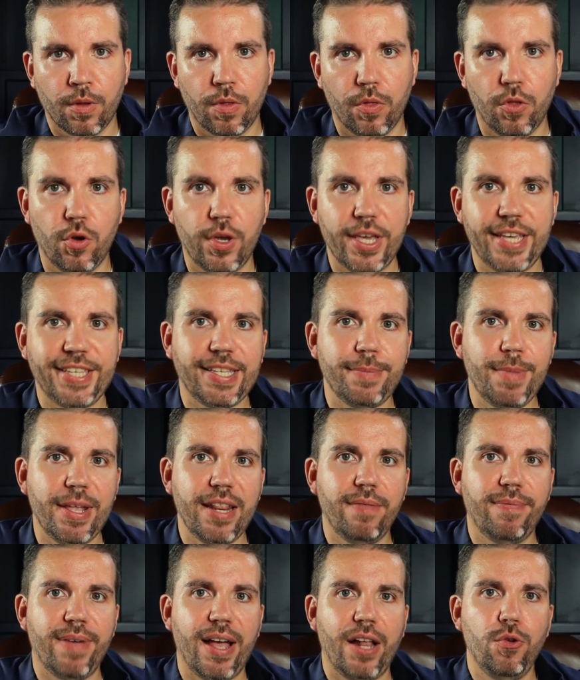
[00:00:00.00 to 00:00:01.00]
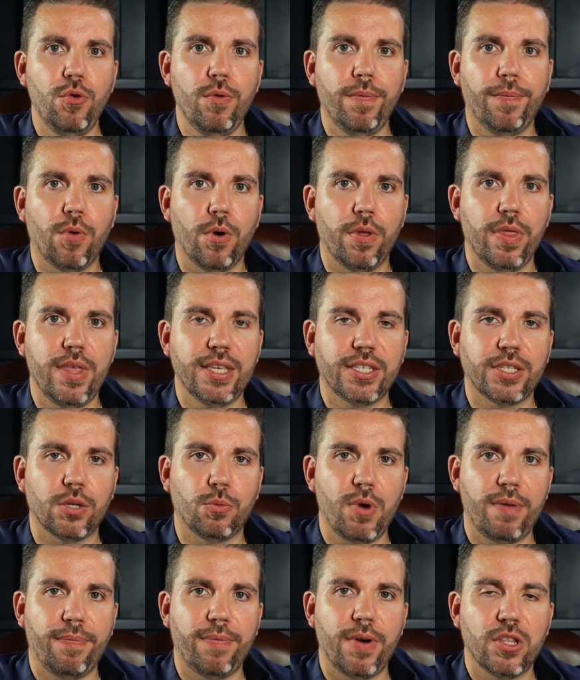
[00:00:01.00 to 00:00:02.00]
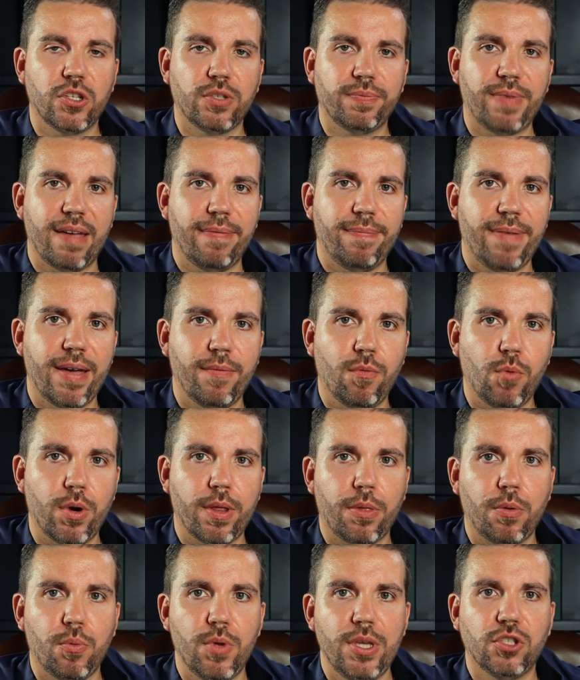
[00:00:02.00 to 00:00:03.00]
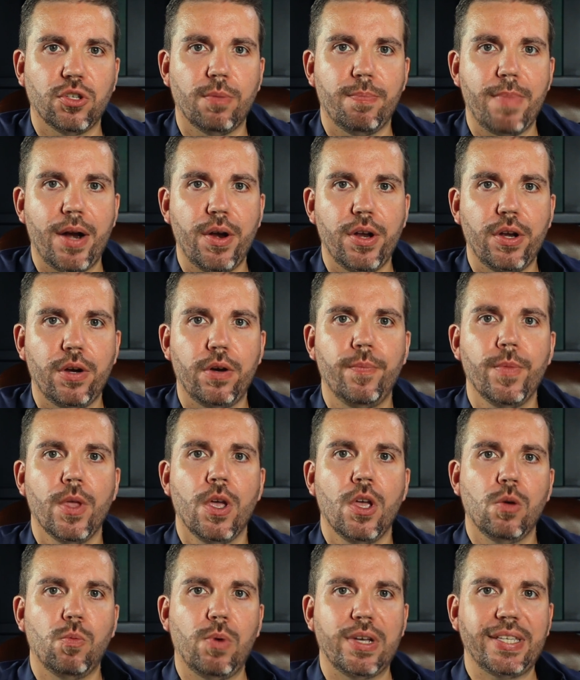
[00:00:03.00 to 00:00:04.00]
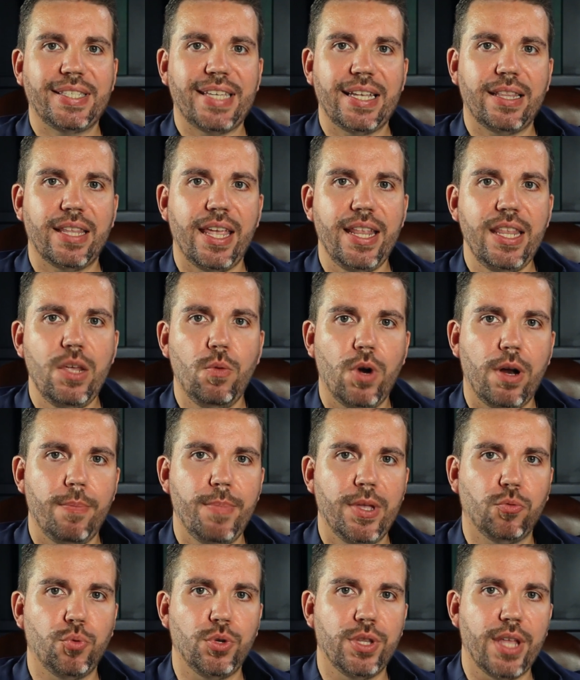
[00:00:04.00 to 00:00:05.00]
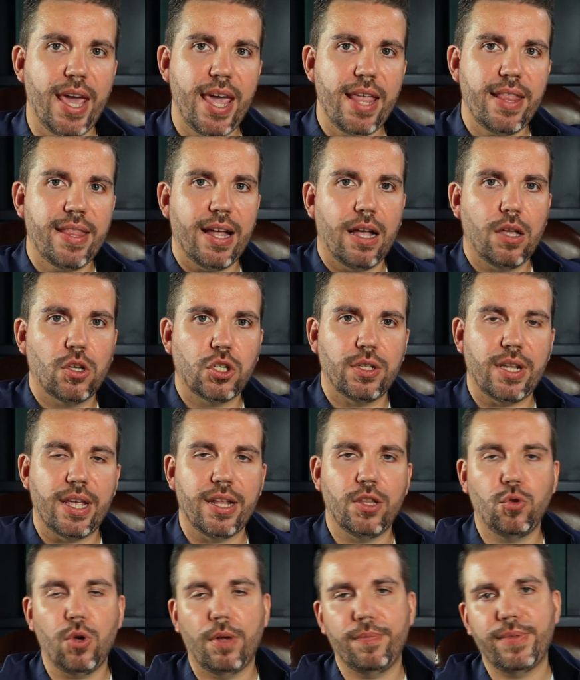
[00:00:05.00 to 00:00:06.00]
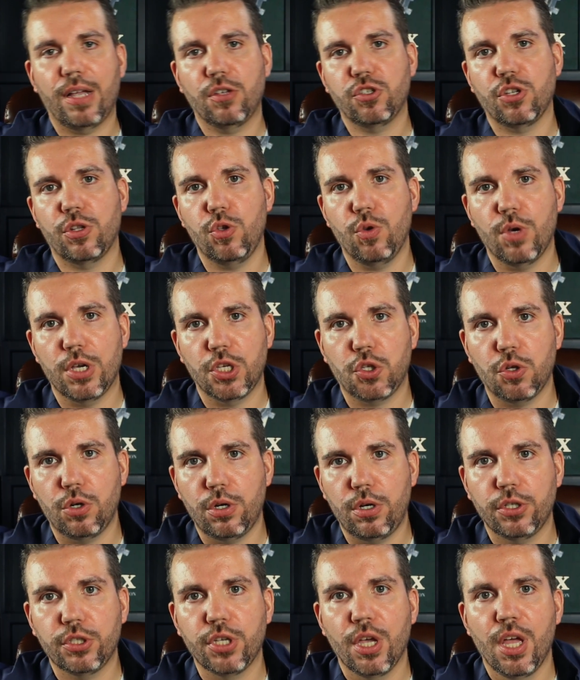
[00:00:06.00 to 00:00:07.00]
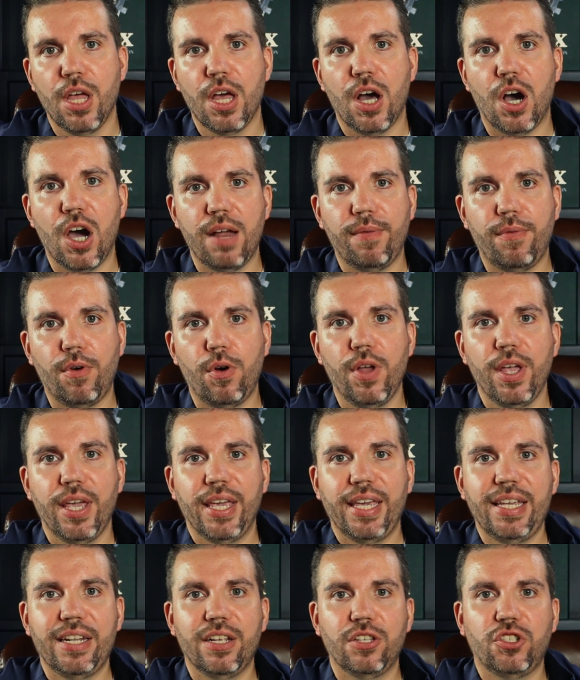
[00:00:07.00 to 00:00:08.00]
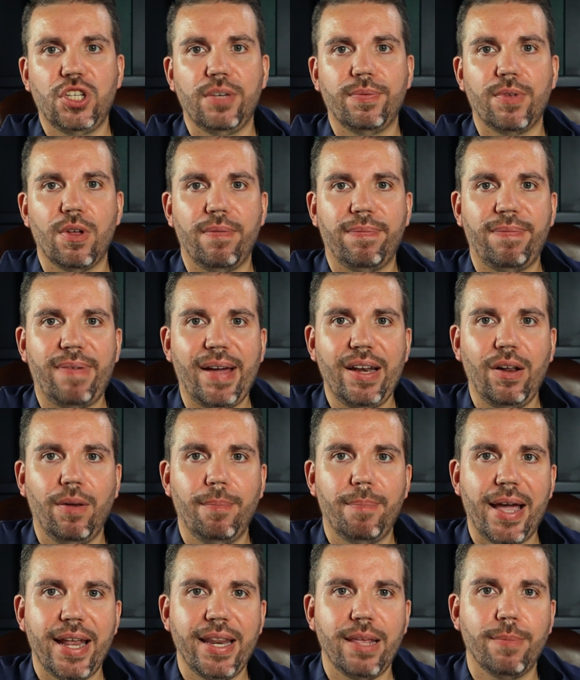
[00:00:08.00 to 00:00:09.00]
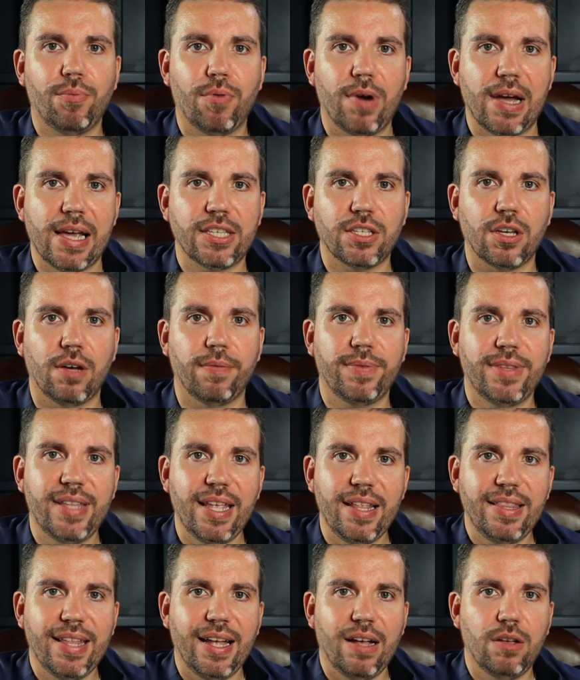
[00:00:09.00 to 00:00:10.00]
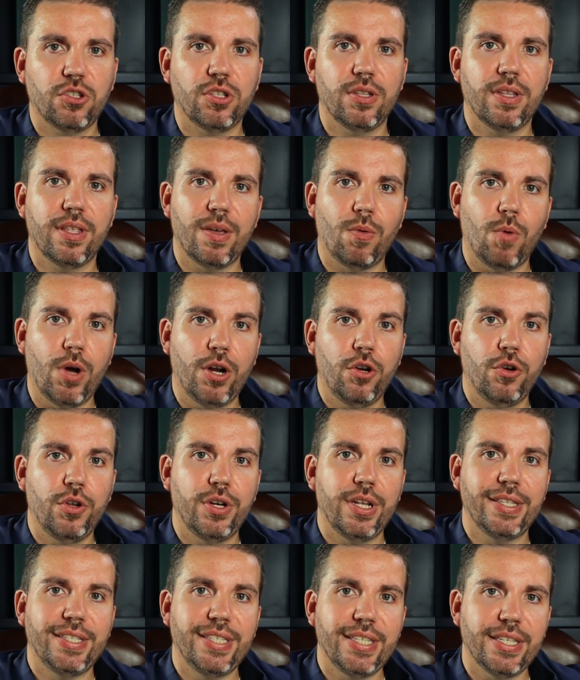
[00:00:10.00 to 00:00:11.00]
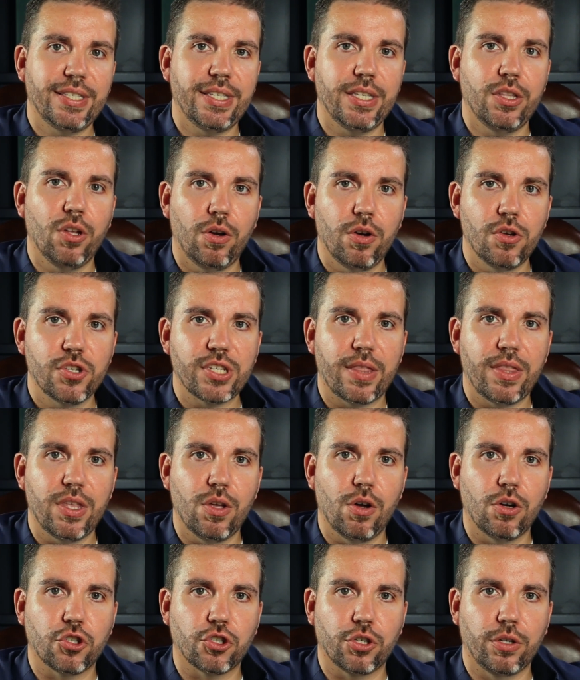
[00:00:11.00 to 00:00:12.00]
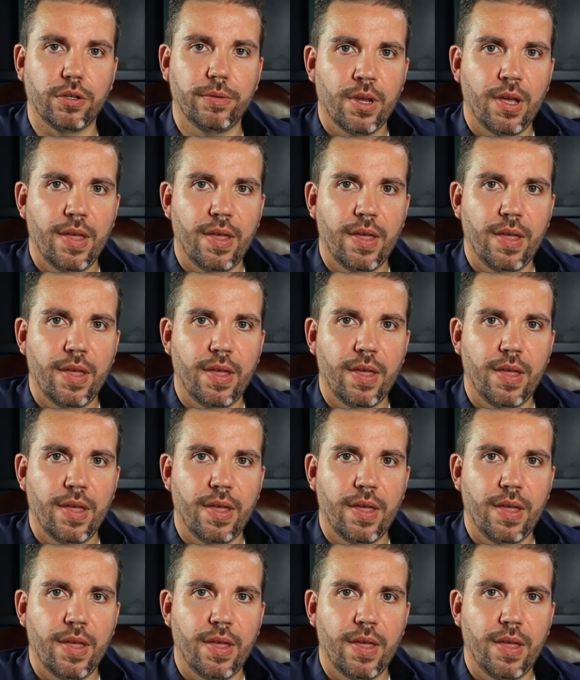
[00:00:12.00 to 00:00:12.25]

The estimated value for this reference 5513 Submariner was set anywhere between $8,000 and $12,000 US. However, it achieved a final binding price of $10,160 at the auction.